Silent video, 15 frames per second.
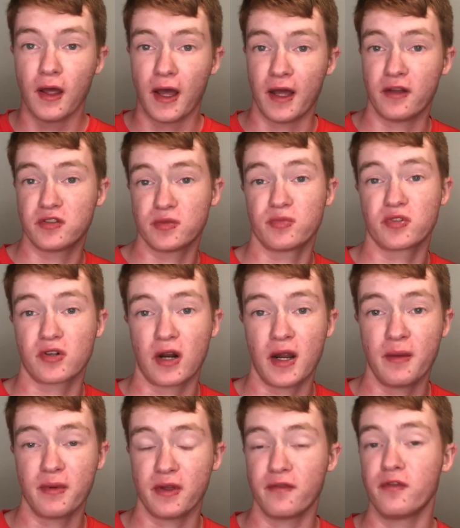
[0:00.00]
and
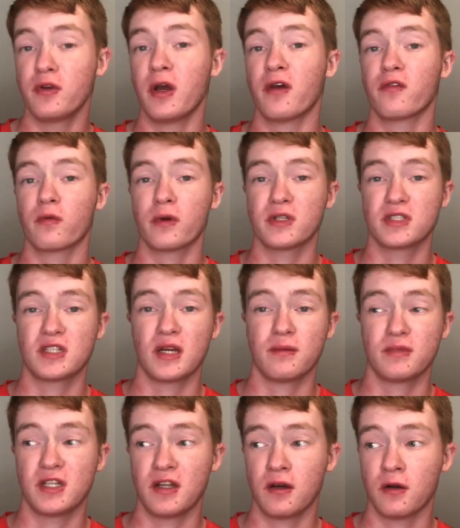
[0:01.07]
subscribe. If you guys want to stay up to
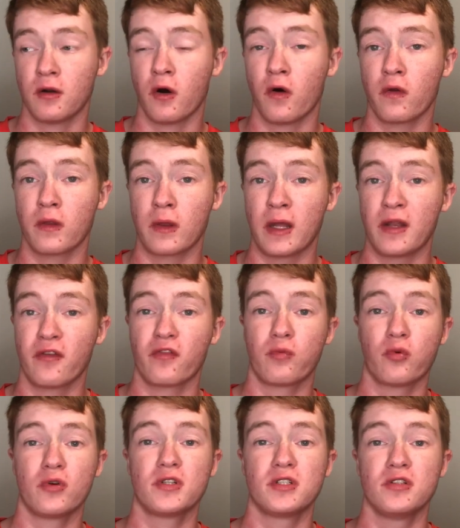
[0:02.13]
date on all the latest
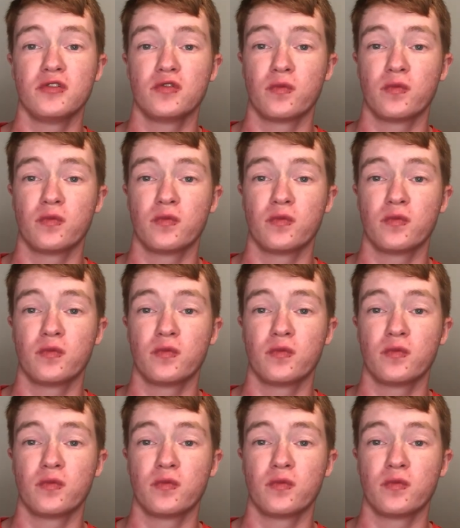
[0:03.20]
sports news,